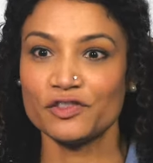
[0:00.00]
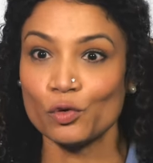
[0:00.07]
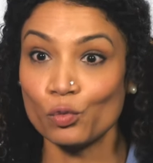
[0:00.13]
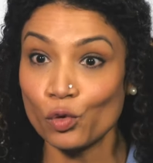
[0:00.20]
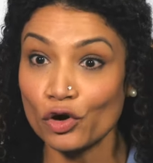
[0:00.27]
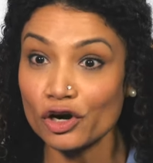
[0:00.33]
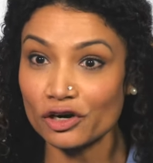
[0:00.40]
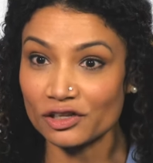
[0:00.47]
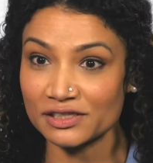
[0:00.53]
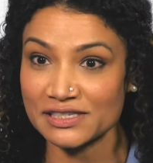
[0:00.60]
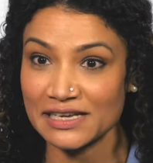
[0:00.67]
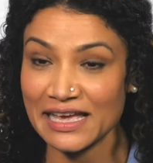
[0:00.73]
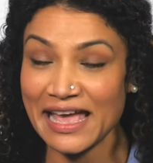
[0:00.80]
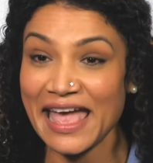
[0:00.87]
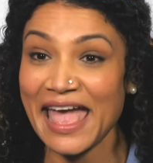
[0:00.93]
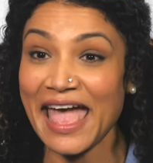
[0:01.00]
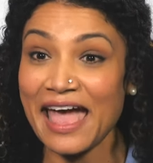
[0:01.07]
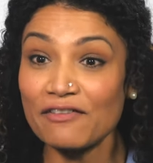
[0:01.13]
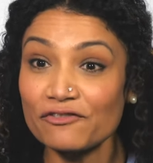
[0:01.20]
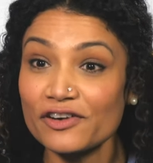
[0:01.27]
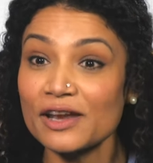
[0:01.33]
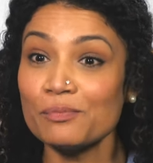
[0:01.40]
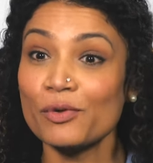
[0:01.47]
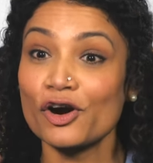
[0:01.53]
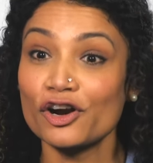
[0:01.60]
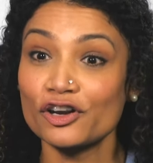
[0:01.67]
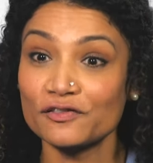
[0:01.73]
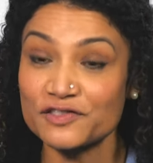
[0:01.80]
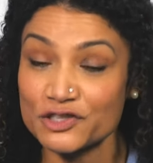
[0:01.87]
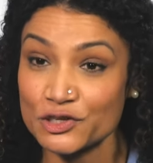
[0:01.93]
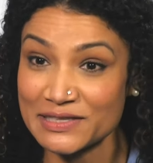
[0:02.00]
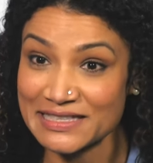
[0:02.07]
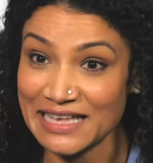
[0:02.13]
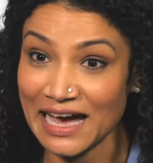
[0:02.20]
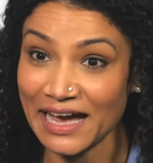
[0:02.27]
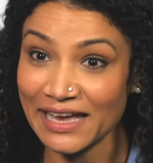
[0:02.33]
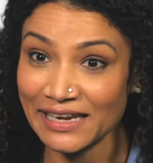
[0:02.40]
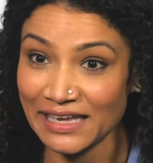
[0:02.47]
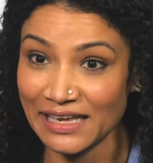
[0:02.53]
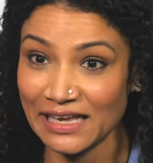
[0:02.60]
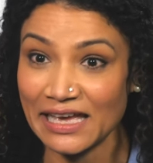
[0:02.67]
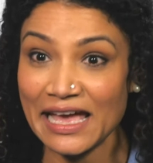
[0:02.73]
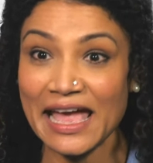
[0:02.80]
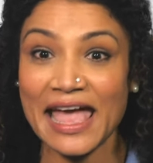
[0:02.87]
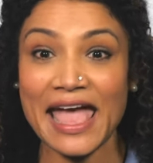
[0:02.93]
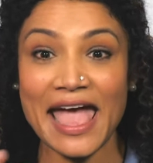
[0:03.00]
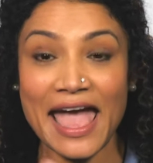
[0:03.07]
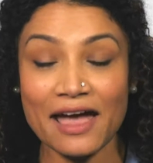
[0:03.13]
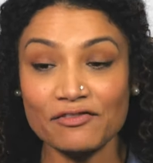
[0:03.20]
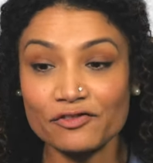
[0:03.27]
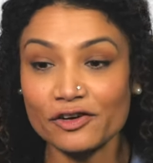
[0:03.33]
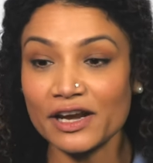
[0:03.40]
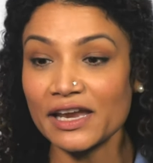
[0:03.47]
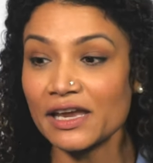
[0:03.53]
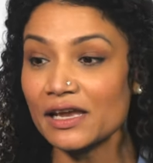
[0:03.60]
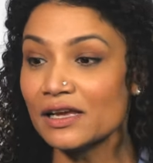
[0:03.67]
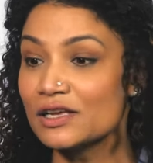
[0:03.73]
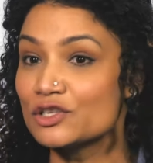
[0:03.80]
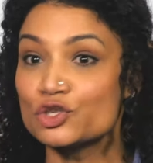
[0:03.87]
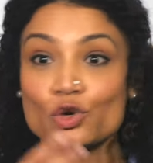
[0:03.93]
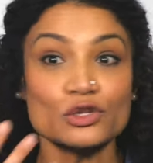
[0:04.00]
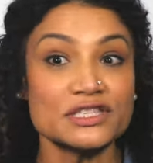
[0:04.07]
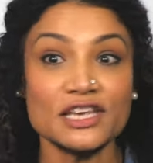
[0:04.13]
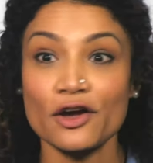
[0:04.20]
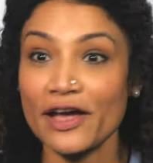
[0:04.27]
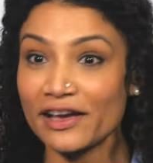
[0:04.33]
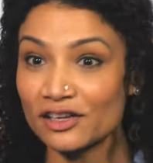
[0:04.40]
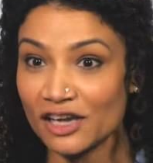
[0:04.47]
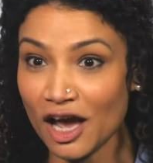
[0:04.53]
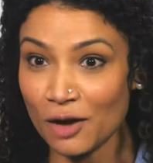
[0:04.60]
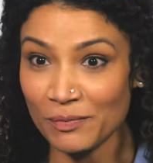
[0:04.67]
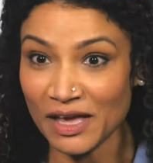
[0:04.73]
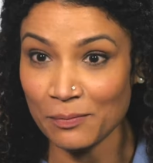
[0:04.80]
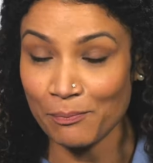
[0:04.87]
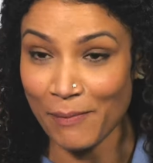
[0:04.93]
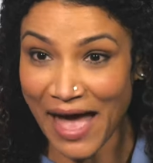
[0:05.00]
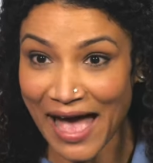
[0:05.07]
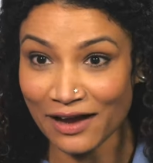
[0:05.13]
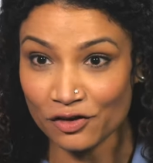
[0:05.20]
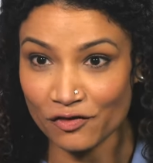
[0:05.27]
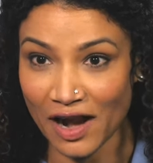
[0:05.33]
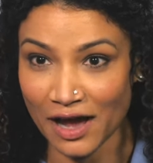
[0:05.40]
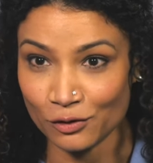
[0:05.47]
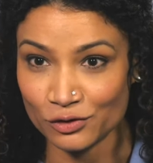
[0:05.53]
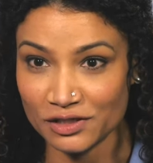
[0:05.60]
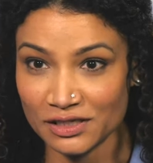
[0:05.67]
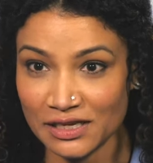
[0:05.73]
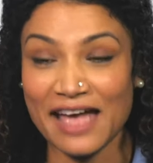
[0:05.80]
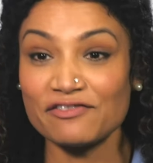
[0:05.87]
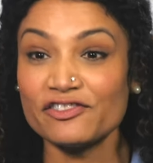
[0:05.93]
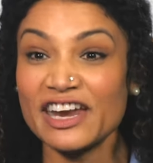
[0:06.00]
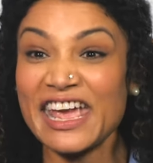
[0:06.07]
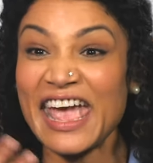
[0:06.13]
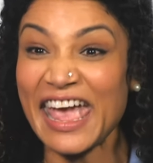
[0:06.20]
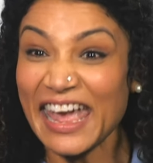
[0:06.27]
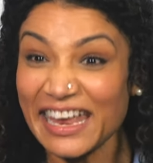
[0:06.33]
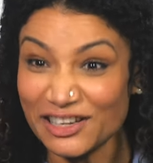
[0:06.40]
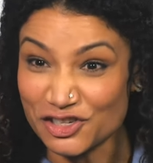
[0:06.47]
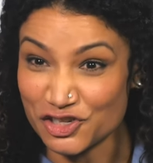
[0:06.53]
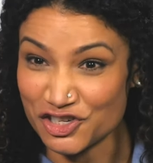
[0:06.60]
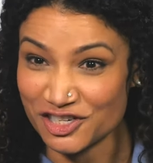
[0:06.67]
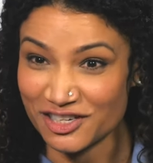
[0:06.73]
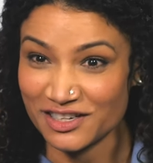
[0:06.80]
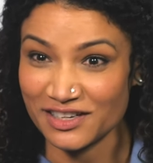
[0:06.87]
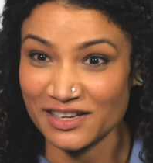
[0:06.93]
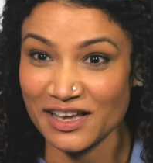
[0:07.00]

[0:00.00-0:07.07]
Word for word: of the world, every part of society, every socioeconomic background, every age.